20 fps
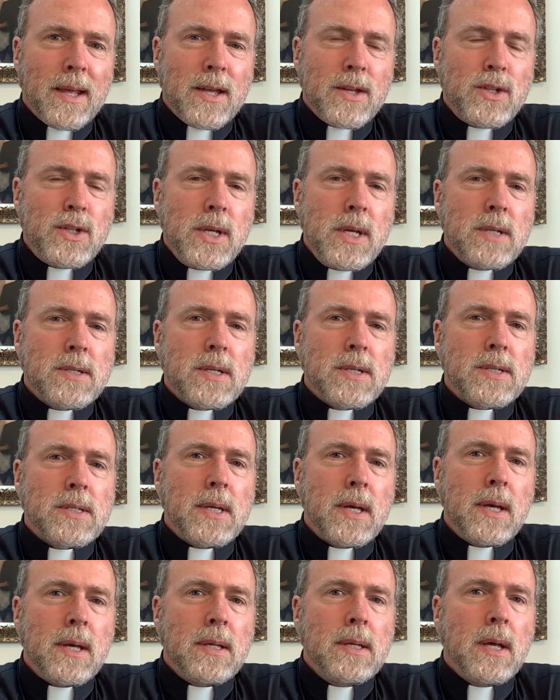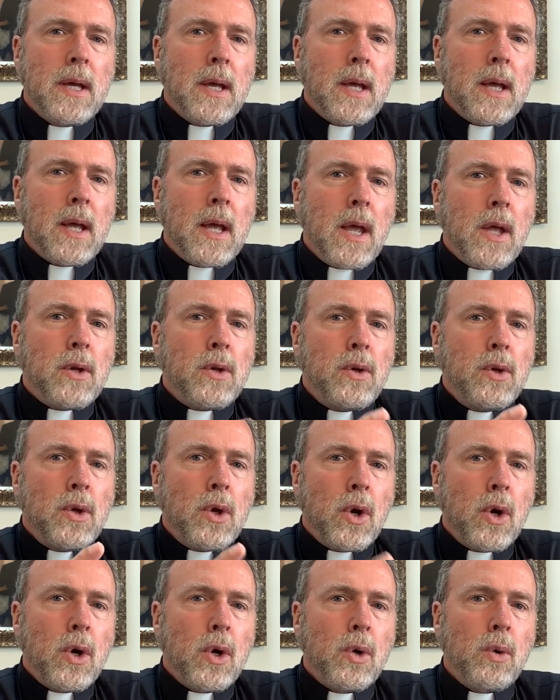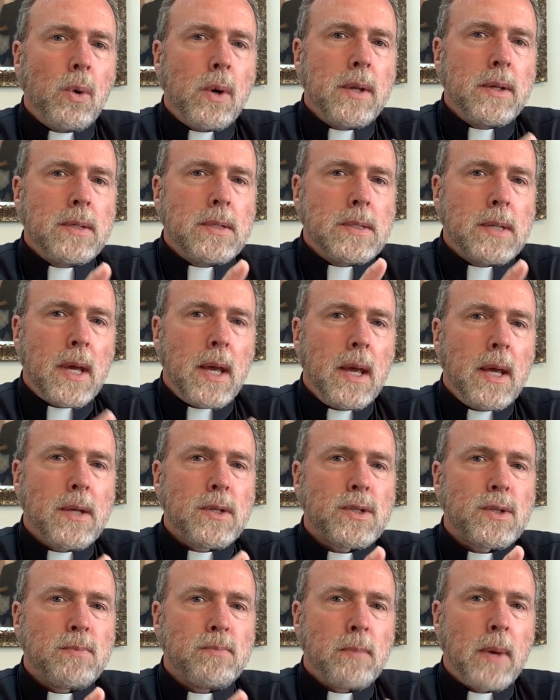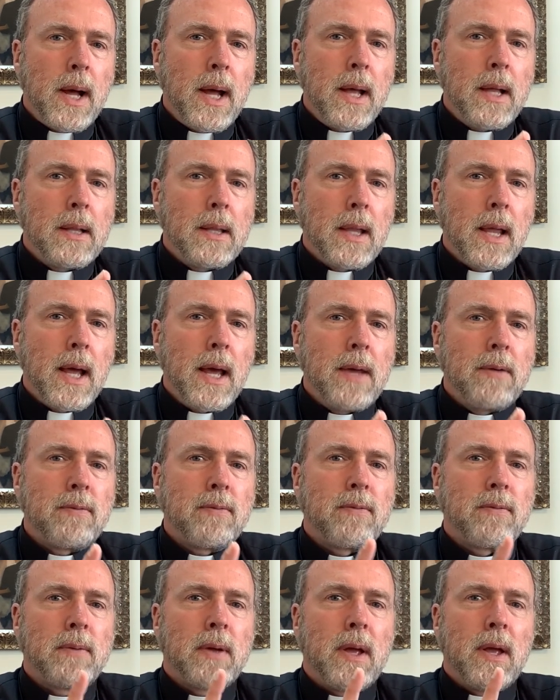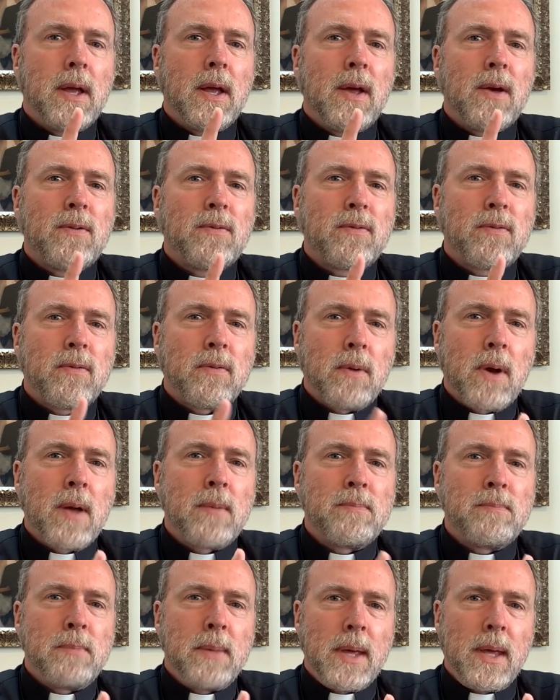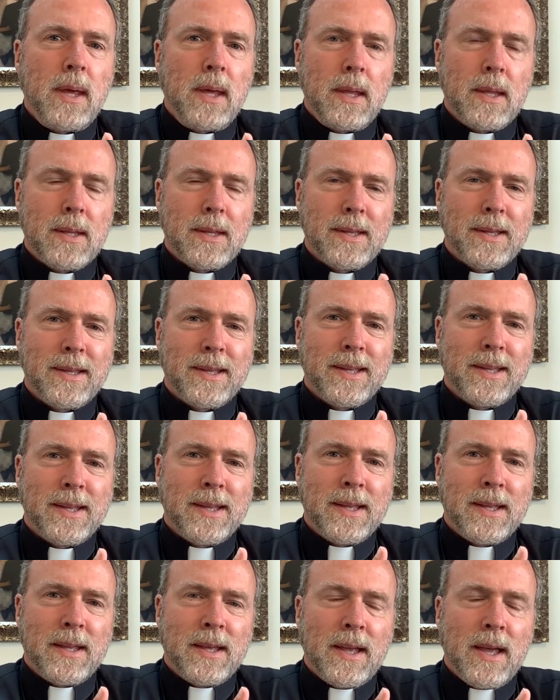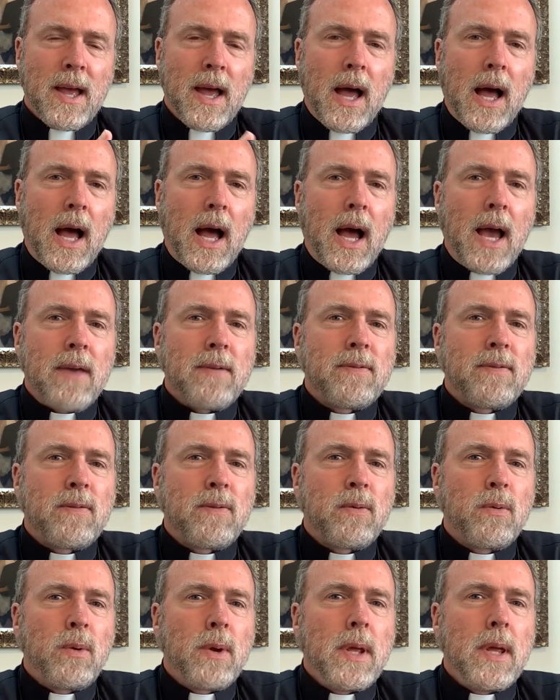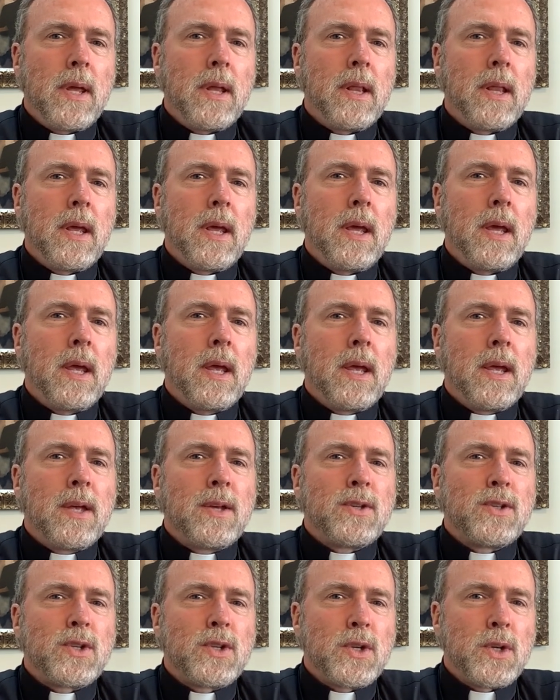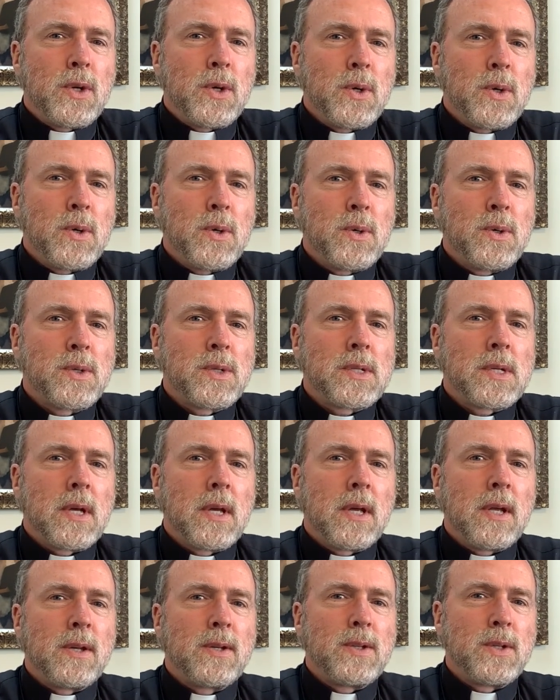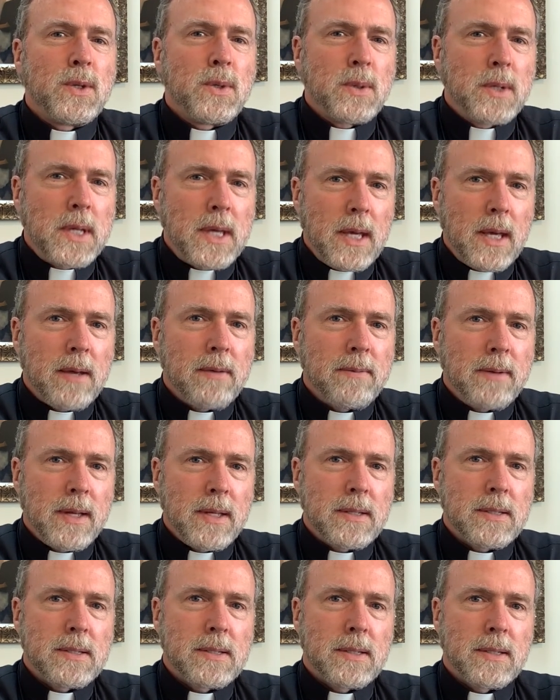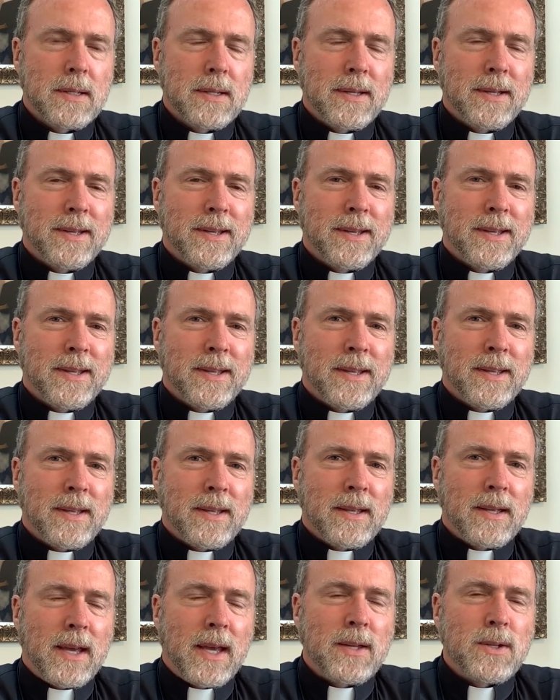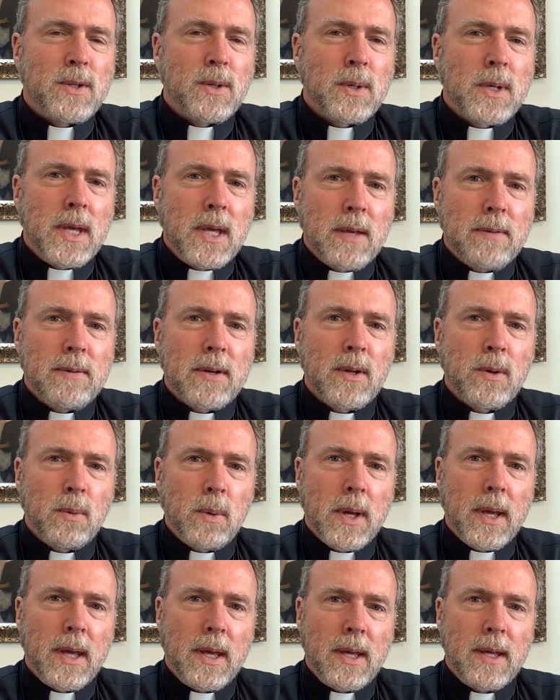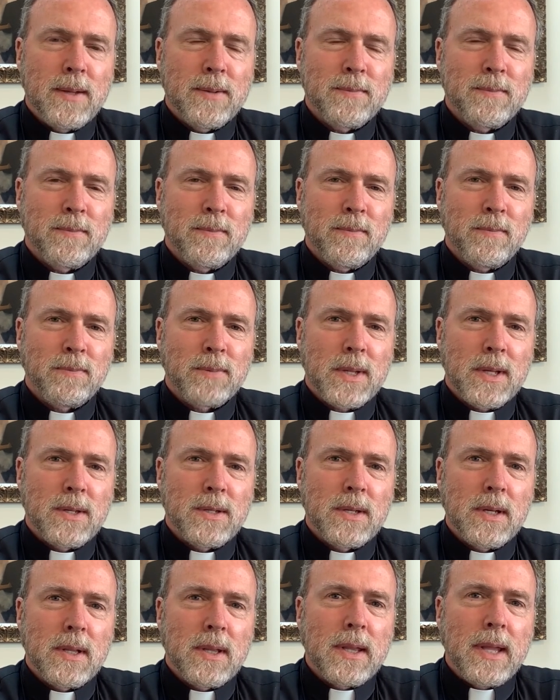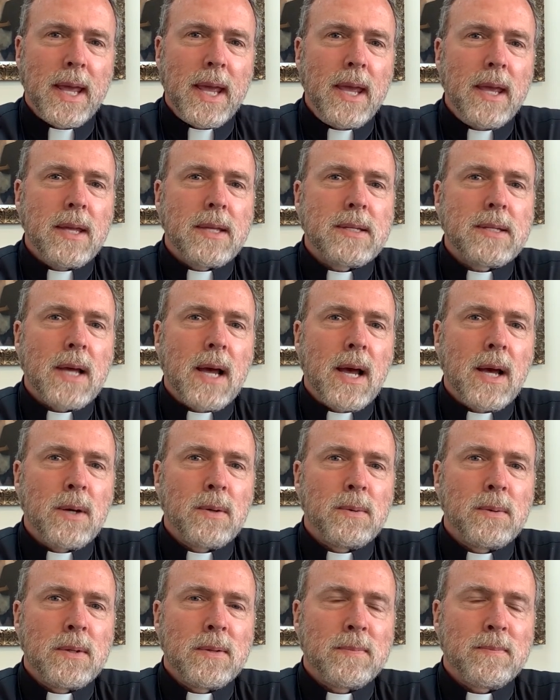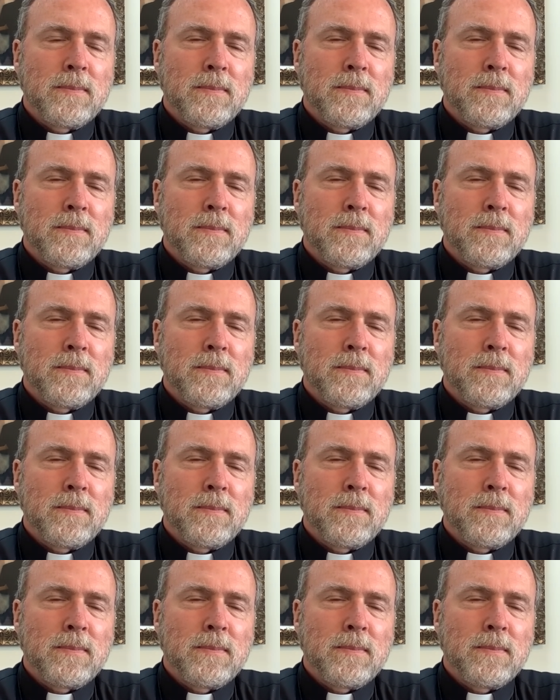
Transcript: Jesus said, No one takes my life from me. I freely choose to give it and to give it away to lay it down.